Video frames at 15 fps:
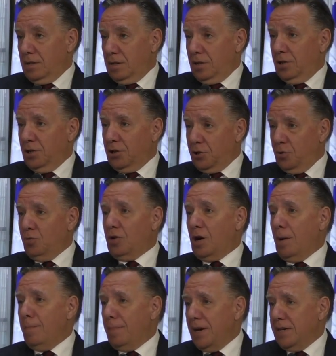the two
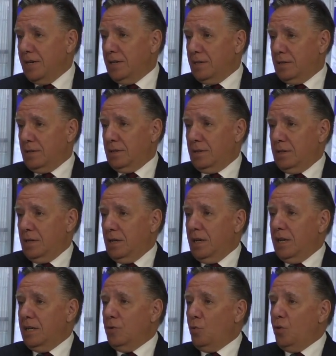companies in